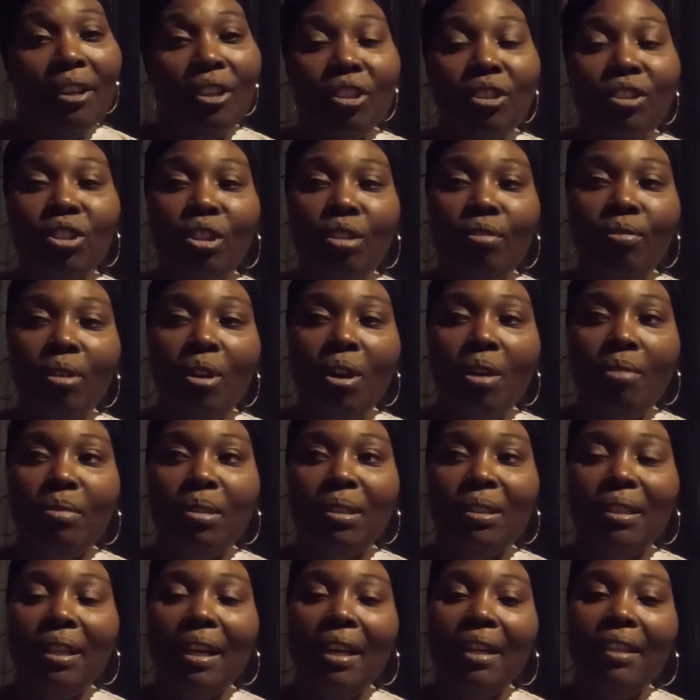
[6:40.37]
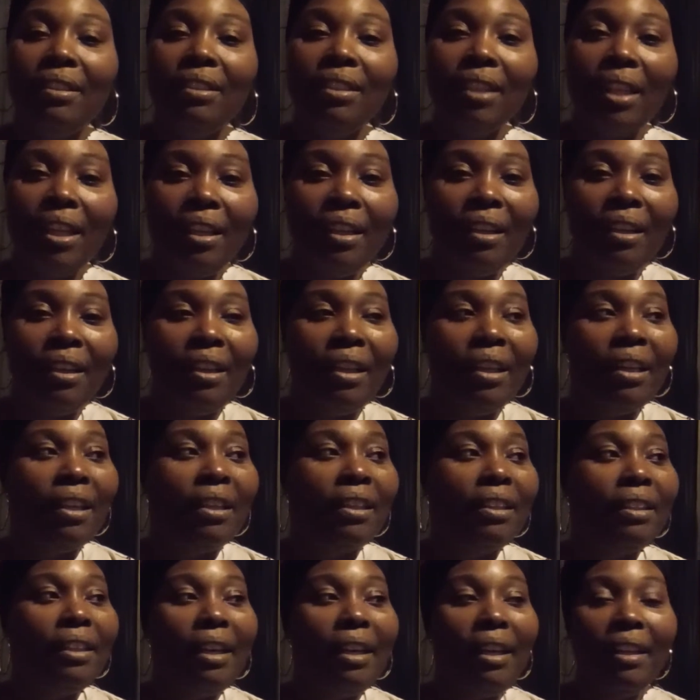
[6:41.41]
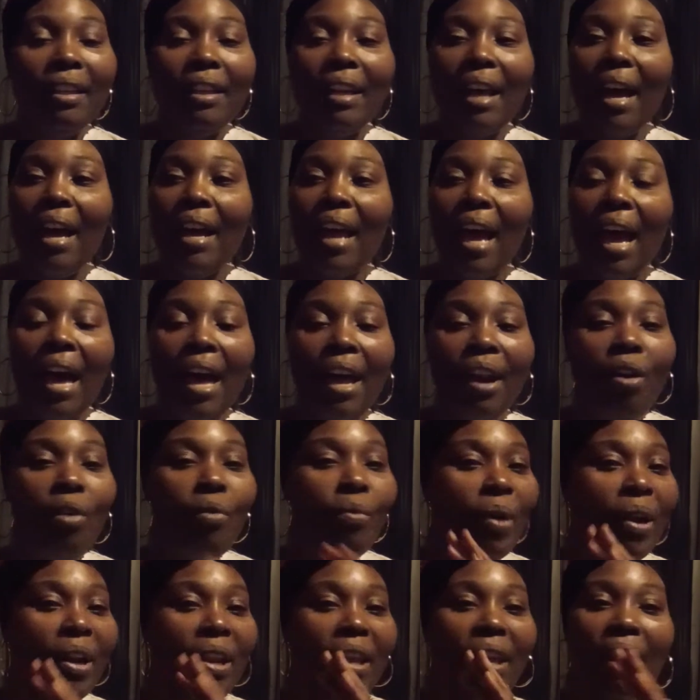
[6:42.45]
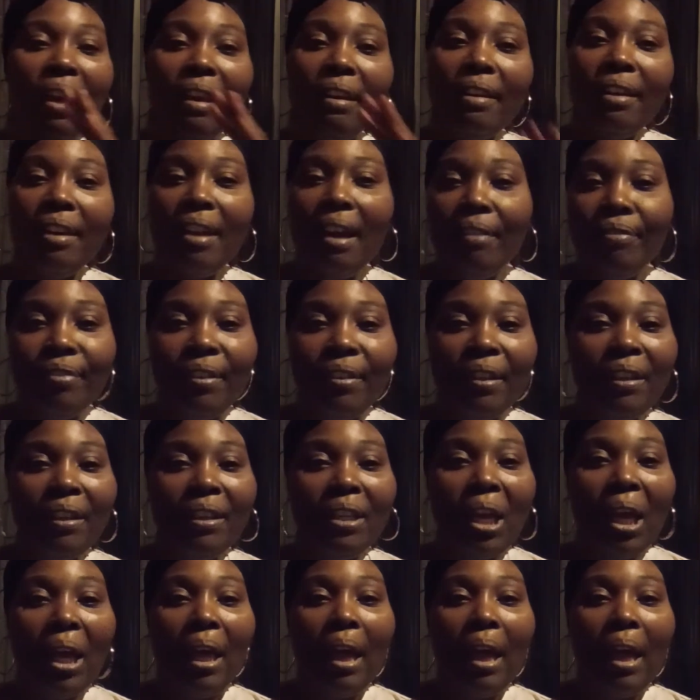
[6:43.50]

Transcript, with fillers: So Ron was like, Gina, didn't I? I don't want to hear nothing.